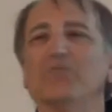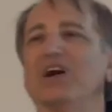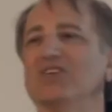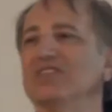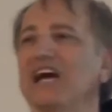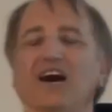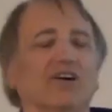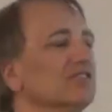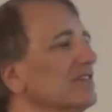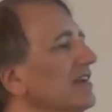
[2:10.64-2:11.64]
about
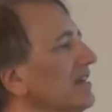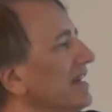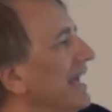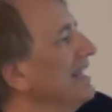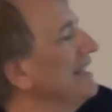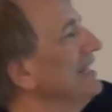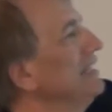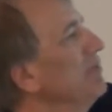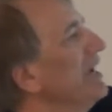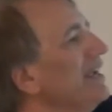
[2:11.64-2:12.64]
dolls. And at
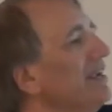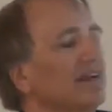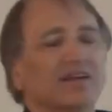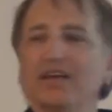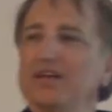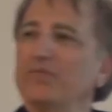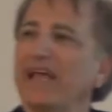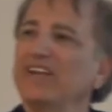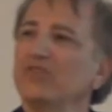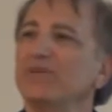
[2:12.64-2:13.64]
eBay, the
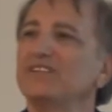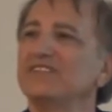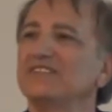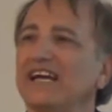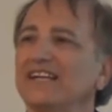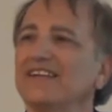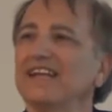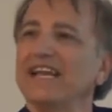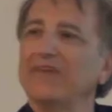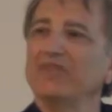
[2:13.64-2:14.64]
management has decided that